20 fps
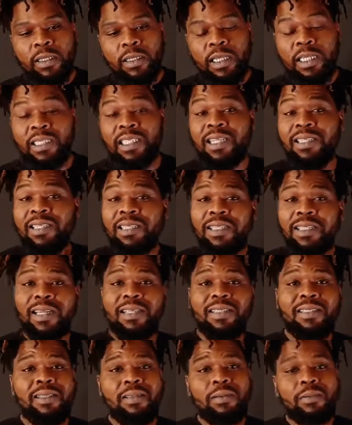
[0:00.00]
Because I look
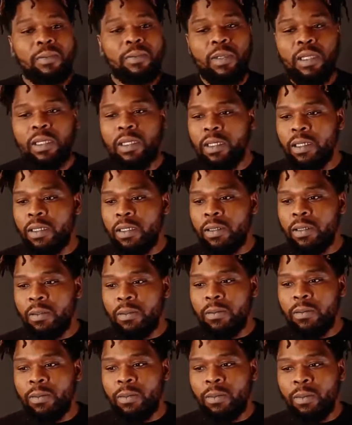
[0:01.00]
like them,
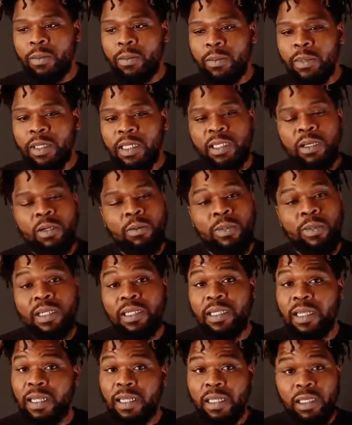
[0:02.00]
it don't
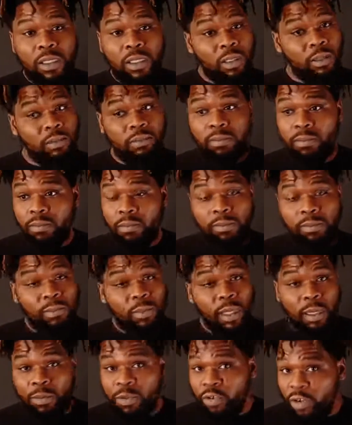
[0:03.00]
mean that
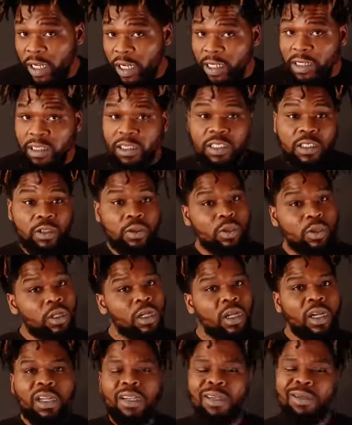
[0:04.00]
I'm crazy or,
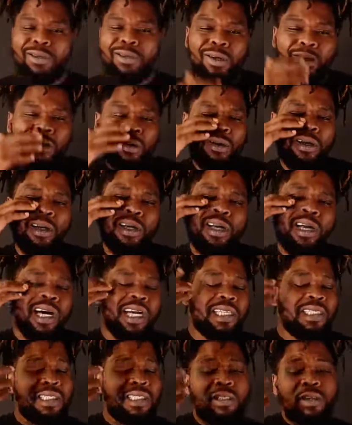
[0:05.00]
you know,
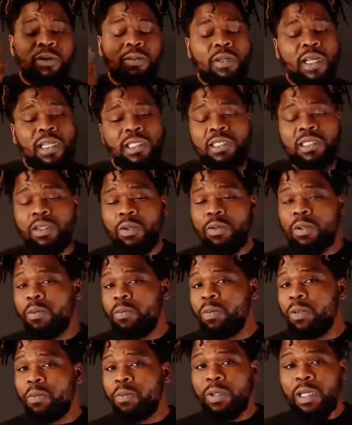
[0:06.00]
I just don't
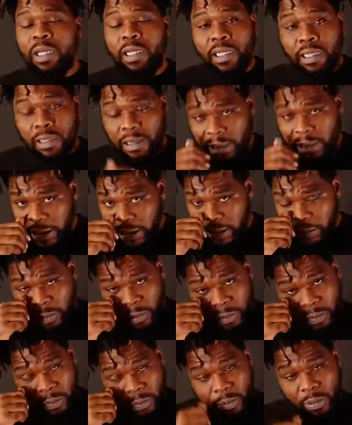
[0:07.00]
need people out here judging
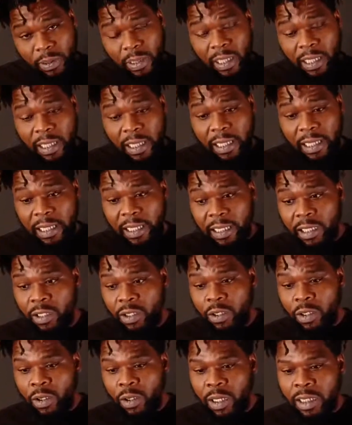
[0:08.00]
people. And,
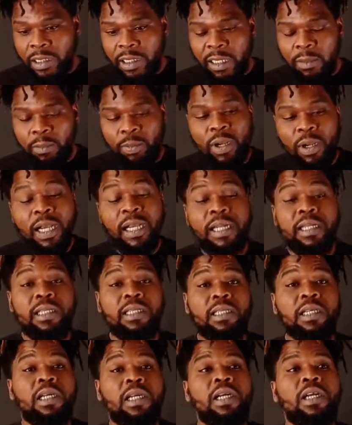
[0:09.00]
you know, I take pride
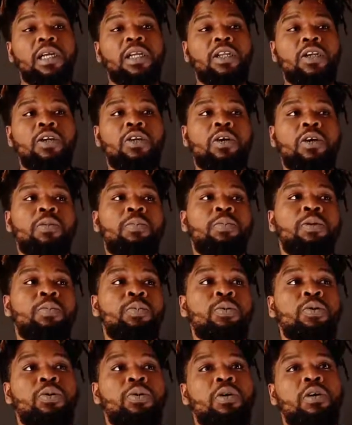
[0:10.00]
in, you know,
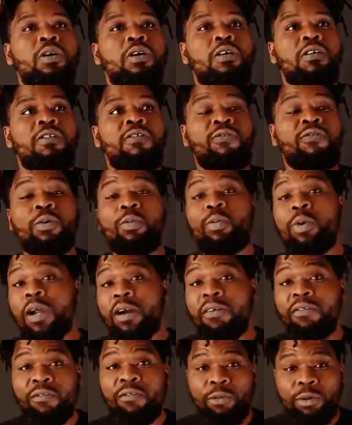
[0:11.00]
people from where
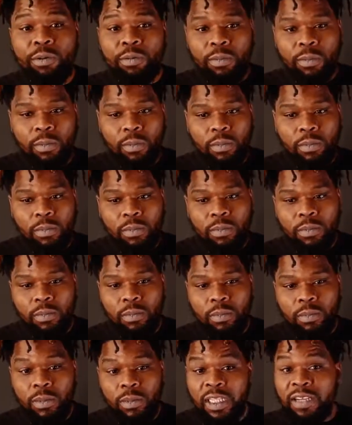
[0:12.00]
I'm from
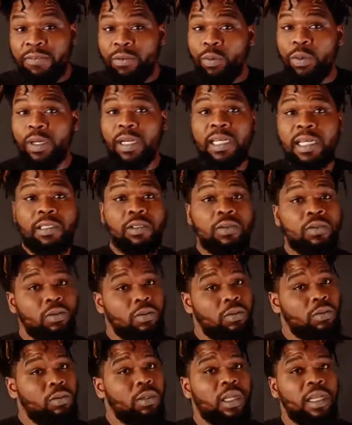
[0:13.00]
loving what I do
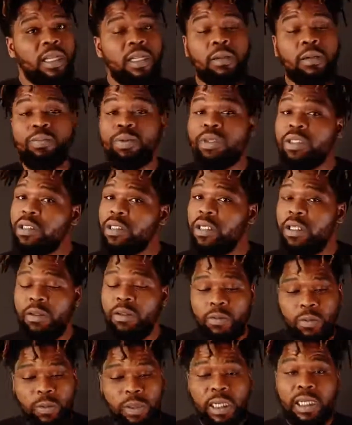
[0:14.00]
and
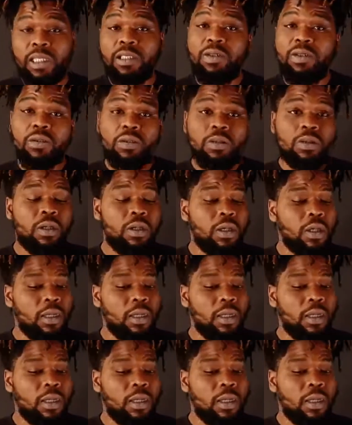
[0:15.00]
appreciating what I do.